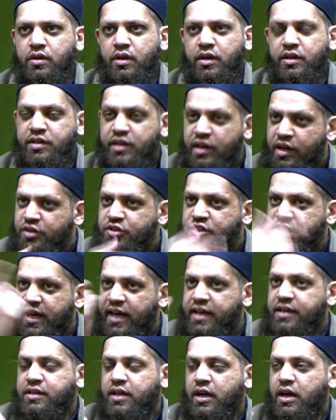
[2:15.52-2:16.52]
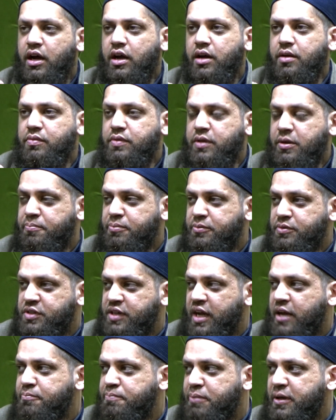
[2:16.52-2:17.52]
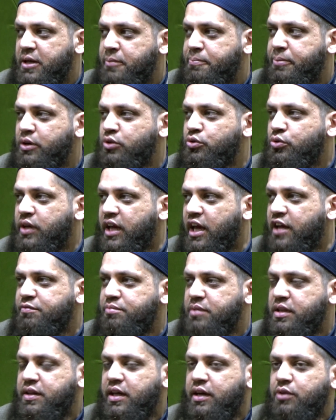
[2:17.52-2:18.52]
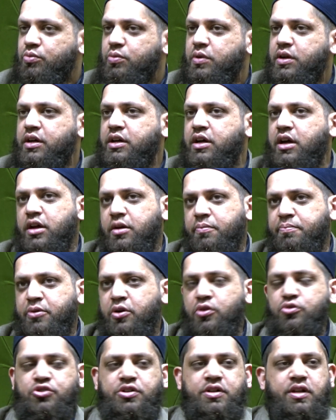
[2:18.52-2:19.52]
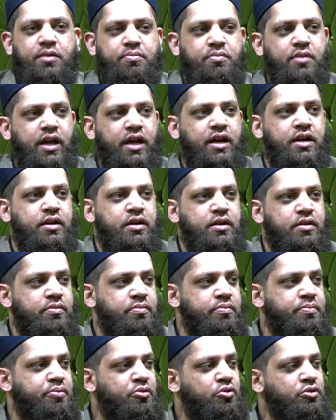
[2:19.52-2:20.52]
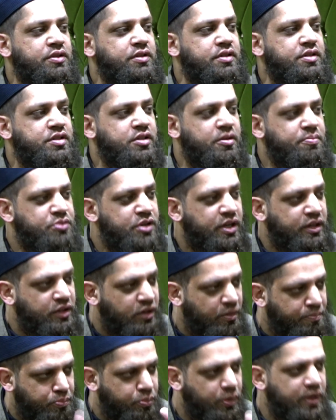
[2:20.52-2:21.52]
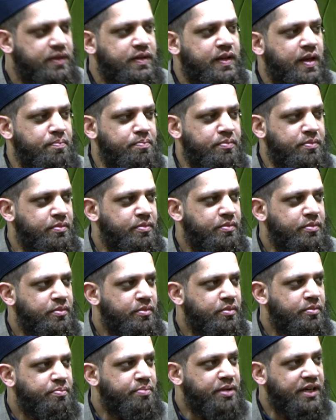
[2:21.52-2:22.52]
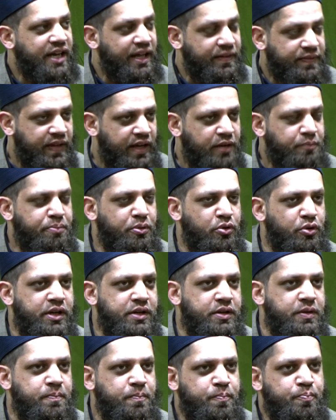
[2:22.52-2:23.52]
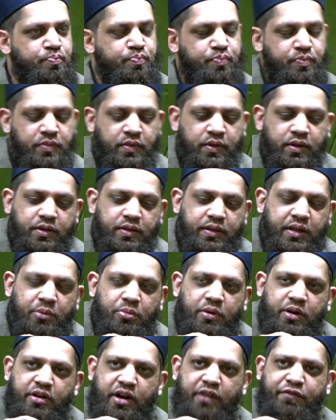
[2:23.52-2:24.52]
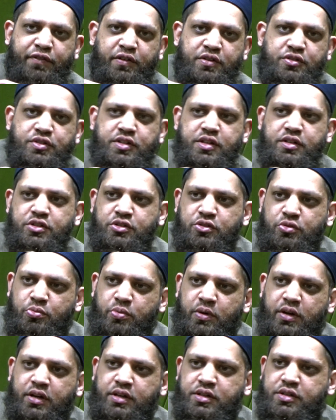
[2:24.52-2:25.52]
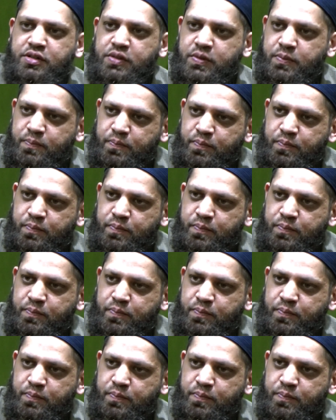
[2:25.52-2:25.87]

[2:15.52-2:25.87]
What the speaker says: Years later, the same people who gave me that work, I approached them and brought the subject up with them. But at that point, there were references to works.